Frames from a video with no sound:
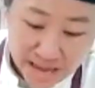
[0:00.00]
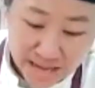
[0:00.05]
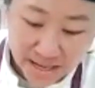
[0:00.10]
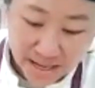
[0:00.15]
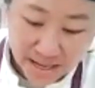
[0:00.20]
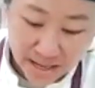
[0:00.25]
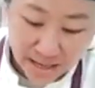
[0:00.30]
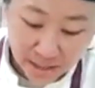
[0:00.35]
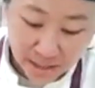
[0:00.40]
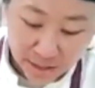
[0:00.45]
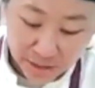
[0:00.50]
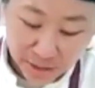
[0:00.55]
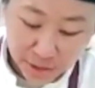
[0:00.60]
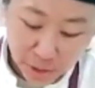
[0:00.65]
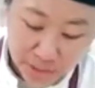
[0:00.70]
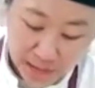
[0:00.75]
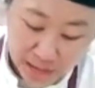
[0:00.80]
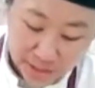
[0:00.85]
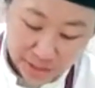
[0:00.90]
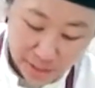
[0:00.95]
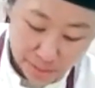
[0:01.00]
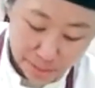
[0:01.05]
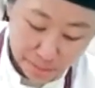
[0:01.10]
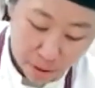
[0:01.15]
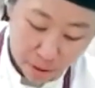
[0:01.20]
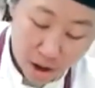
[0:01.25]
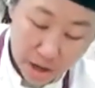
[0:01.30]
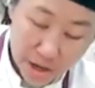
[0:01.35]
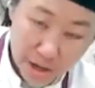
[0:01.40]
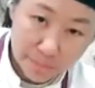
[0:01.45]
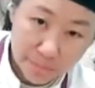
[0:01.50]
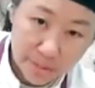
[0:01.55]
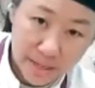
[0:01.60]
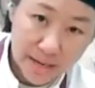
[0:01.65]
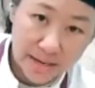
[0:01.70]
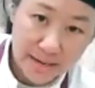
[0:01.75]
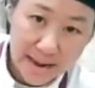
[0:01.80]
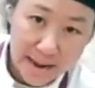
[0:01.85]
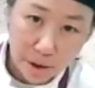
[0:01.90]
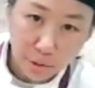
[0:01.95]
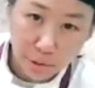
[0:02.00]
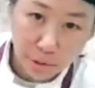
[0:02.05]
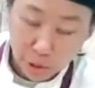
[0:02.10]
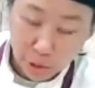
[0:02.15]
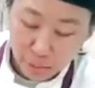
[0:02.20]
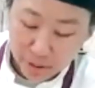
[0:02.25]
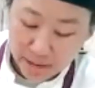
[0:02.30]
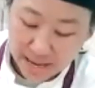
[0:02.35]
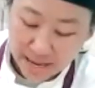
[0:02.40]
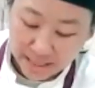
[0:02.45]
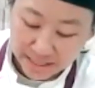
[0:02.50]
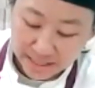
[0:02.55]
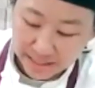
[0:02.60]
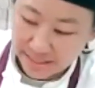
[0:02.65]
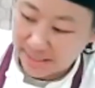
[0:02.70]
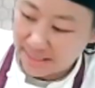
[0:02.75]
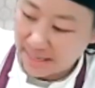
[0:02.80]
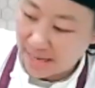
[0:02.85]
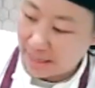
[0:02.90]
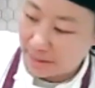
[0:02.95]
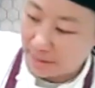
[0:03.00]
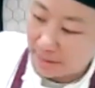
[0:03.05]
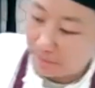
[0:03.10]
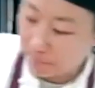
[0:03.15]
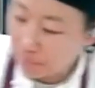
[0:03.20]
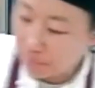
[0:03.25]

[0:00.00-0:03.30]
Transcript: baking so that the bottom can now go ahead and set.